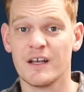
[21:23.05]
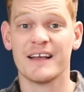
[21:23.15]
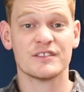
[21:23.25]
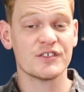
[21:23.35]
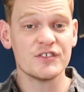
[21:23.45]
It
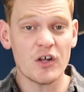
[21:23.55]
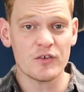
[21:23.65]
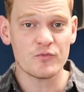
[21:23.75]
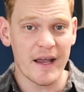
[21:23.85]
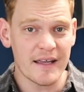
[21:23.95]
has a
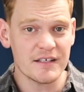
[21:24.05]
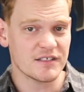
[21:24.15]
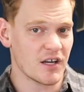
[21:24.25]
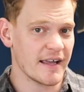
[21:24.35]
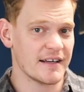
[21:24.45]
solid
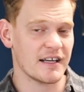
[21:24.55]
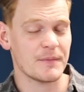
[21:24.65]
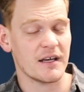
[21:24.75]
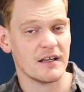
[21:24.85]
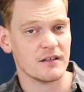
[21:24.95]
range. I ended up
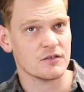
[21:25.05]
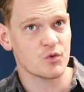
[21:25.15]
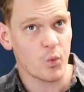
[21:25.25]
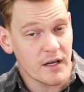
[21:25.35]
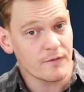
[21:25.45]
getting
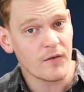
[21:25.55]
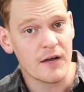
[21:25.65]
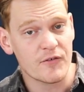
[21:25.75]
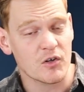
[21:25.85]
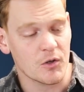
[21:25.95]

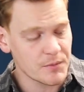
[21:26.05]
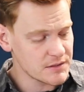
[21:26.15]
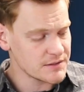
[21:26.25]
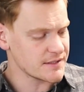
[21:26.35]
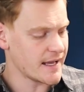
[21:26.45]
25
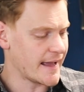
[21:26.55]
kilometers,